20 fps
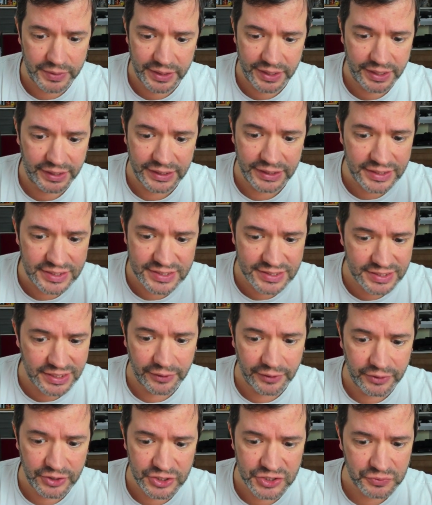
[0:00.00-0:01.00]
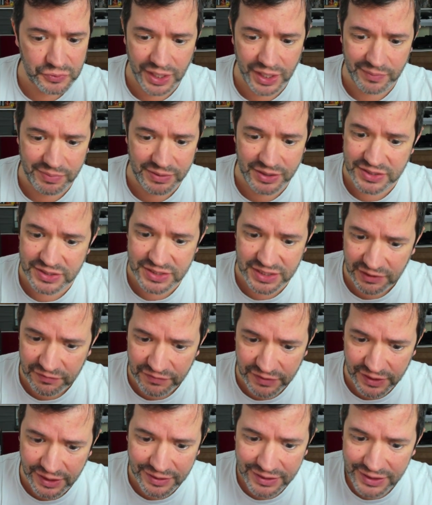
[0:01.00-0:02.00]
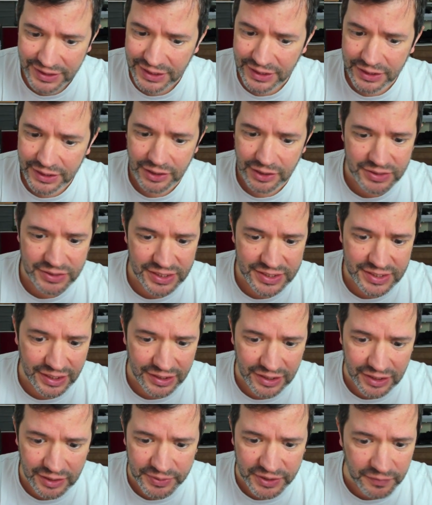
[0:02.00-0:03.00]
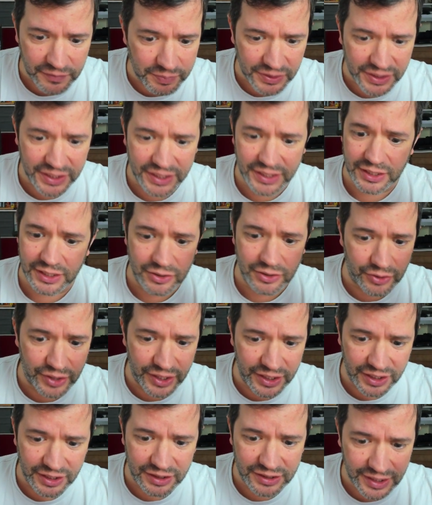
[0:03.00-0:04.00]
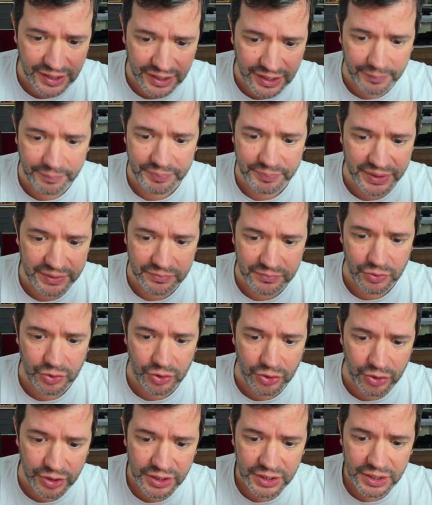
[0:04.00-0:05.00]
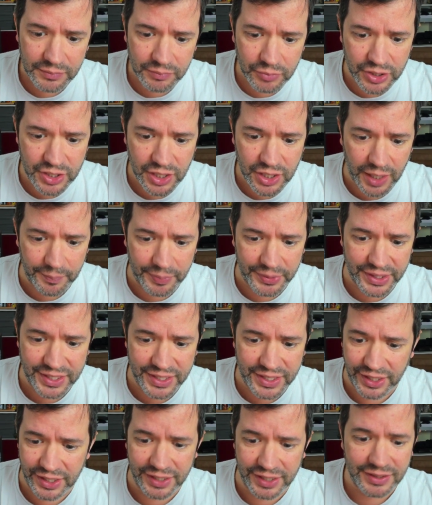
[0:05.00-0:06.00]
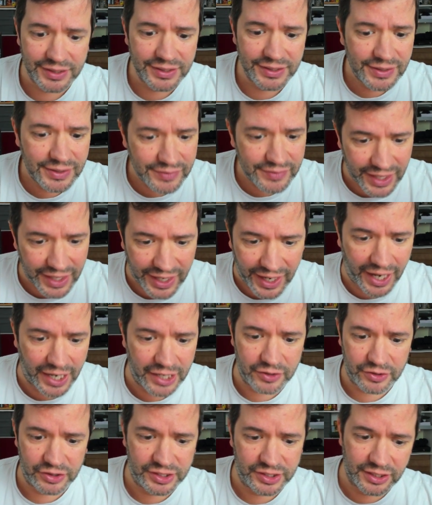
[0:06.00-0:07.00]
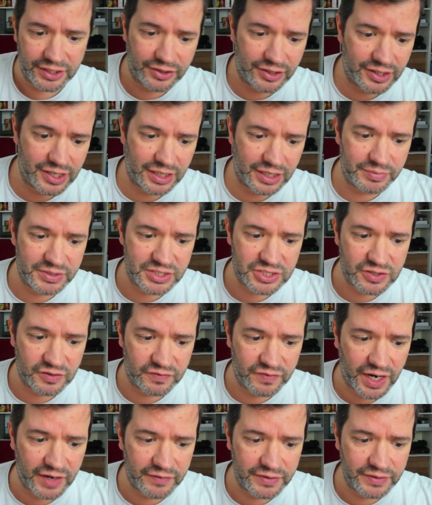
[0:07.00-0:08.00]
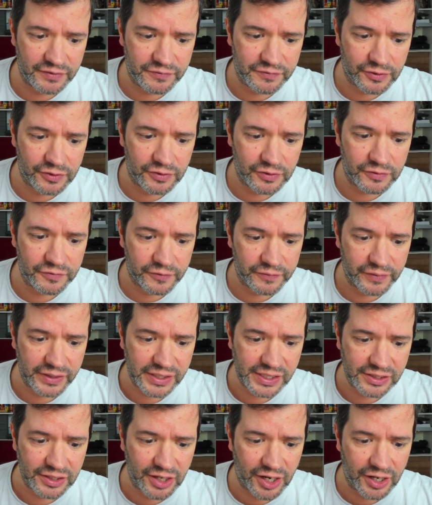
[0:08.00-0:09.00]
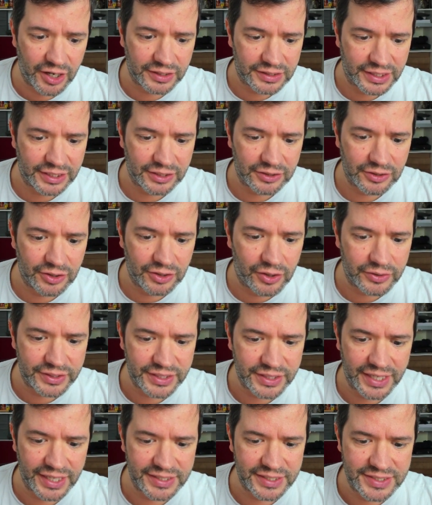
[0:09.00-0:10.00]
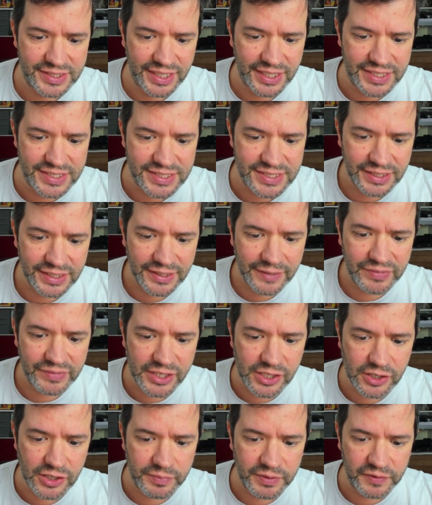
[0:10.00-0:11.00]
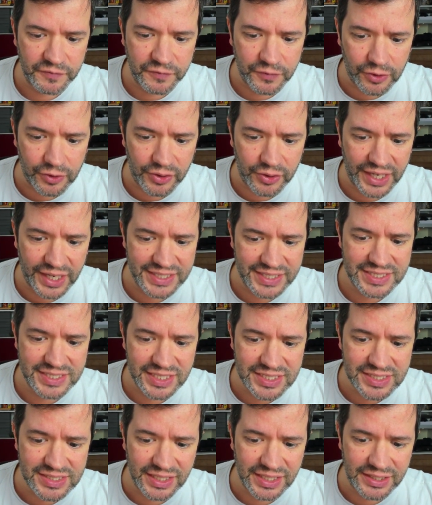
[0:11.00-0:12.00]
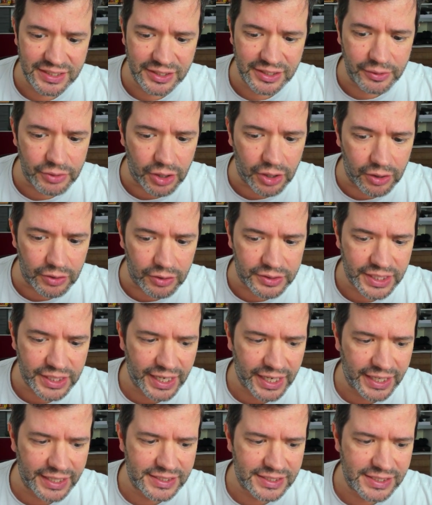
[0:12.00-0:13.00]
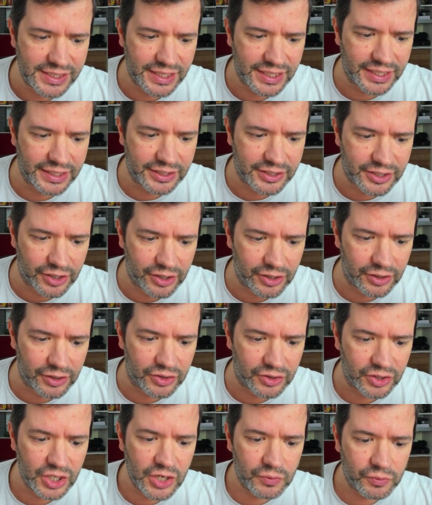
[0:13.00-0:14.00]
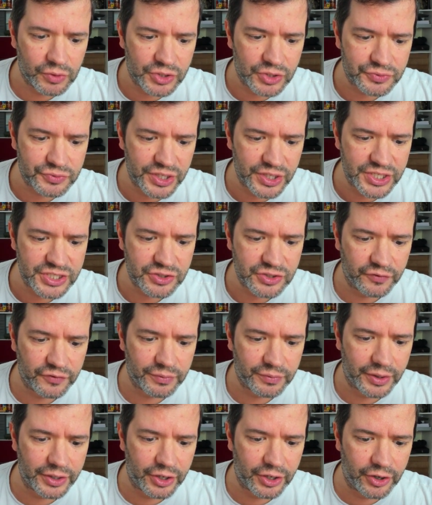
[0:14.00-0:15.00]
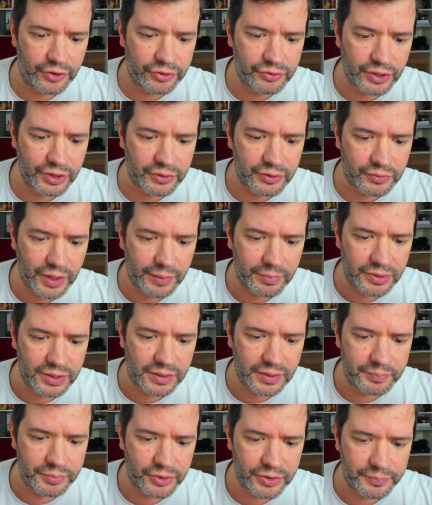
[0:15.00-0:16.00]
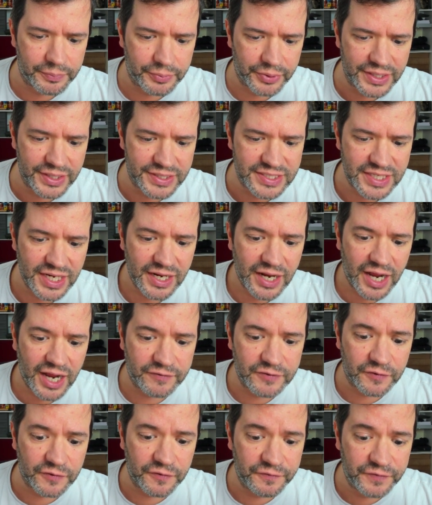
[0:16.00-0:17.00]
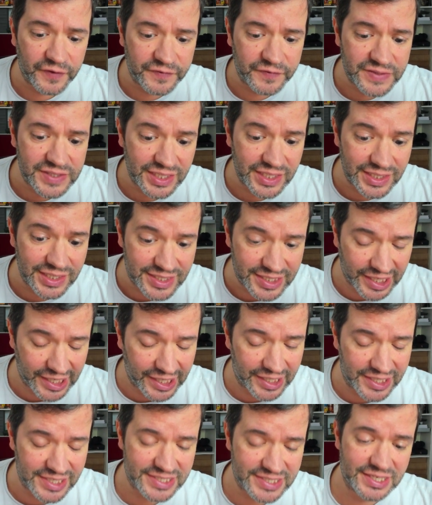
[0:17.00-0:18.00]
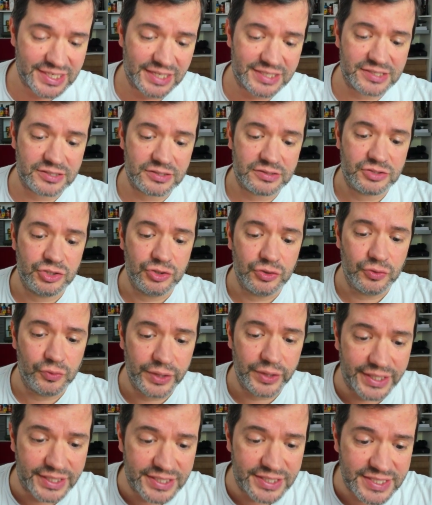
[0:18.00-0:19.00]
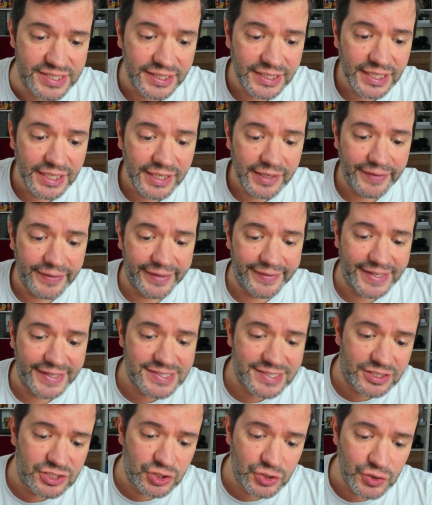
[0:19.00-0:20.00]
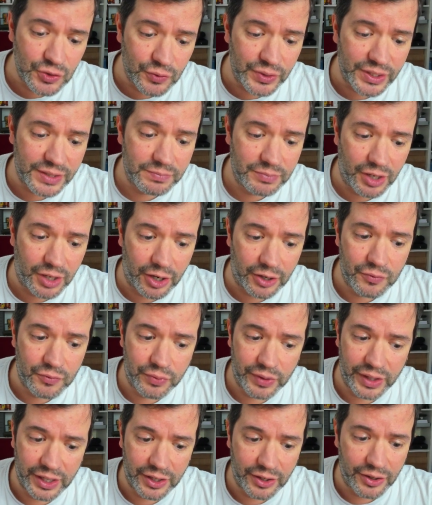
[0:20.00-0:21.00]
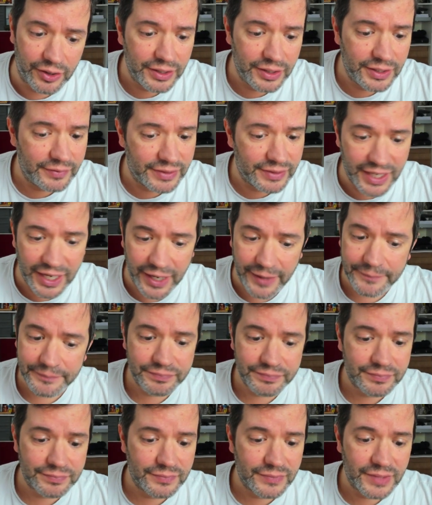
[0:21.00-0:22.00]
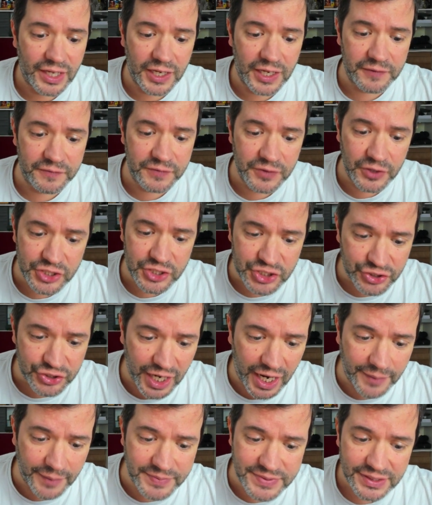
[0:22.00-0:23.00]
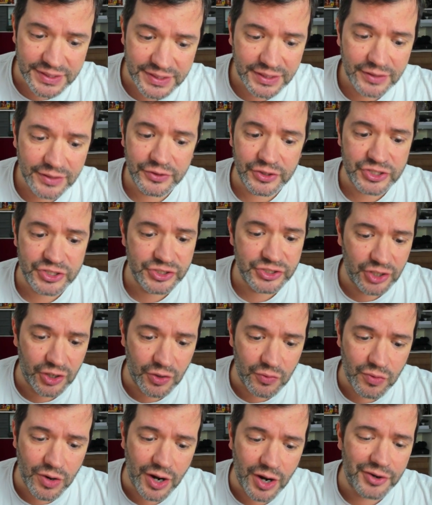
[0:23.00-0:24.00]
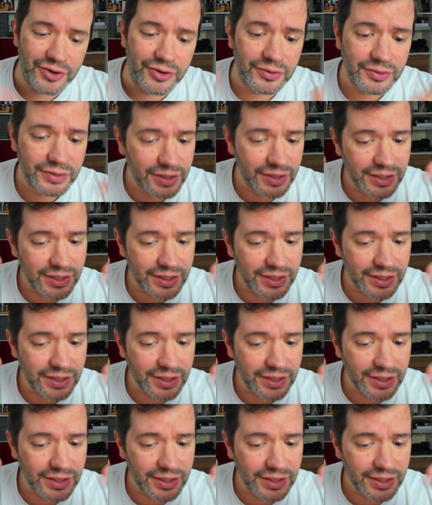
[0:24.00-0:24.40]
in any serious way because even you know just a little bit of bleeding or anything a bit more more complicated uh, I don't think you're going to be surviving for, for very long, let alone nine days. The year before, a 16 year old Haitian girl was rescued from an earthquake rubble in Port au Prince after 15 days. That's two weeks. And that's a two week mark where, yeah, if you're trapped, there's no water,